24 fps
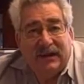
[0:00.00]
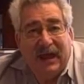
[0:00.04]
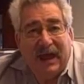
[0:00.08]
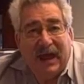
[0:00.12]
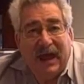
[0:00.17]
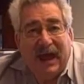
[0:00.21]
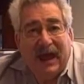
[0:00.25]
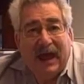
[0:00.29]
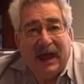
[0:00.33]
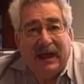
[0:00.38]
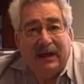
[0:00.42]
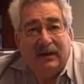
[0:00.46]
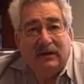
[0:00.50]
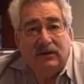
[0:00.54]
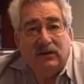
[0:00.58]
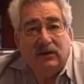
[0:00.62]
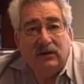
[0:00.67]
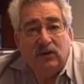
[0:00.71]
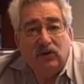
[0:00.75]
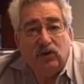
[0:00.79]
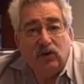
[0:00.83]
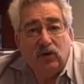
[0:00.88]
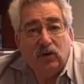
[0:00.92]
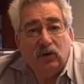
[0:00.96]
that
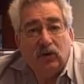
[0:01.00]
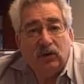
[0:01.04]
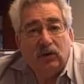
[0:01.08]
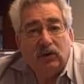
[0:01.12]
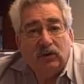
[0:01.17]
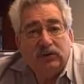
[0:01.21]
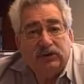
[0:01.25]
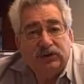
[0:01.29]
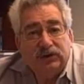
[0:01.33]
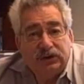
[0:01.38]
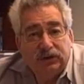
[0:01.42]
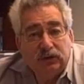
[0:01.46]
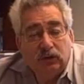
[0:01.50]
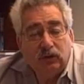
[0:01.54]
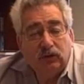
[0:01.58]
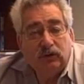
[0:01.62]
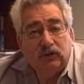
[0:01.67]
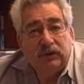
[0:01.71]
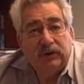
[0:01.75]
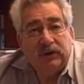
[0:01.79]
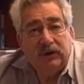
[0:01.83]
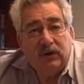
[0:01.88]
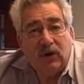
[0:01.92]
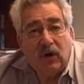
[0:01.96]
your
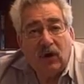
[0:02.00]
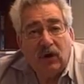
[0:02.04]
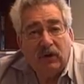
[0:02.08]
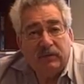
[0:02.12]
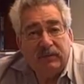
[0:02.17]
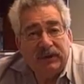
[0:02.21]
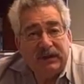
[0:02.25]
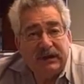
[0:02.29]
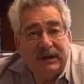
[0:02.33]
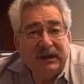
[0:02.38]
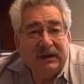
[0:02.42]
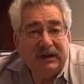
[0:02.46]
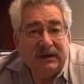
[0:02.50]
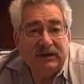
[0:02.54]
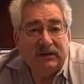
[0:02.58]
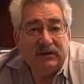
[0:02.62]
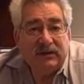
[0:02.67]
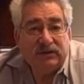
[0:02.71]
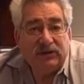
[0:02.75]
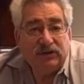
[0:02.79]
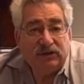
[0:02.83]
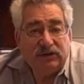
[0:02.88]
children are beginning